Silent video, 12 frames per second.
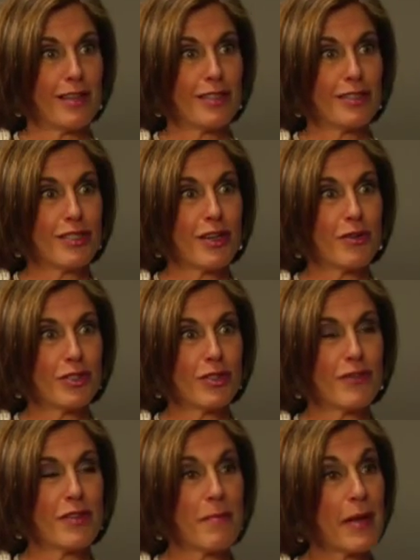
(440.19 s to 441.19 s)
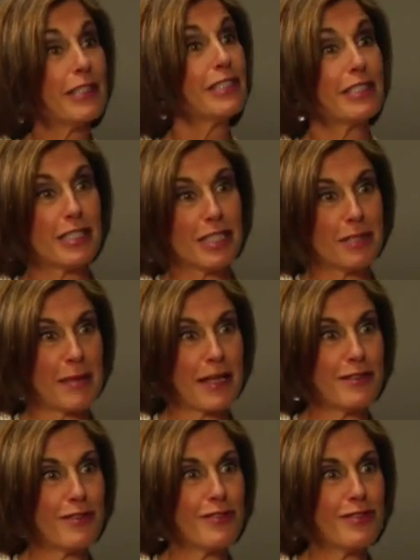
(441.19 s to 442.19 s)
So sort of the belt and
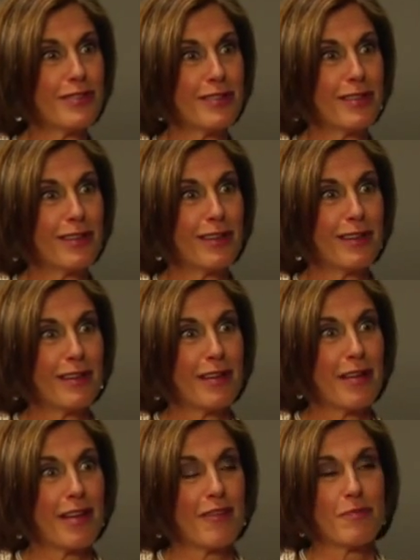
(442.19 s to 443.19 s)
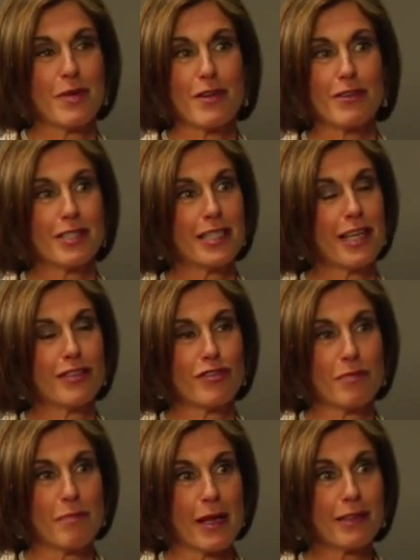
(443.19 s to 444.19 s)
suspenders. Mm-hmm. If BRCA is
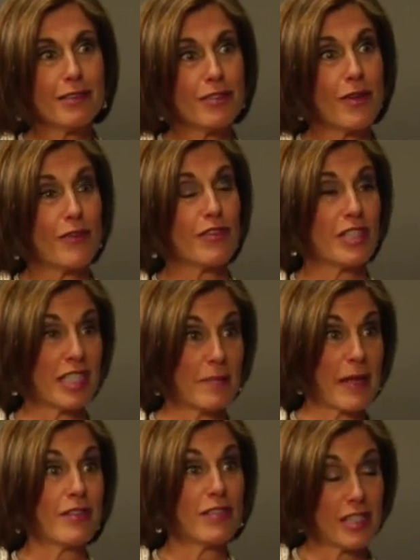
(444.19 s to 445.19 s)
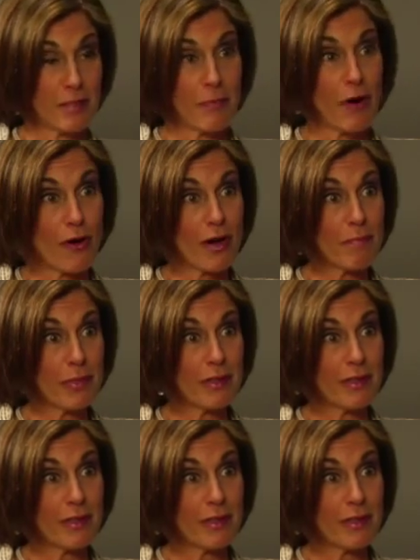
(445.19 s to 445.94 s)
your belt, you have your suspenders as PARP.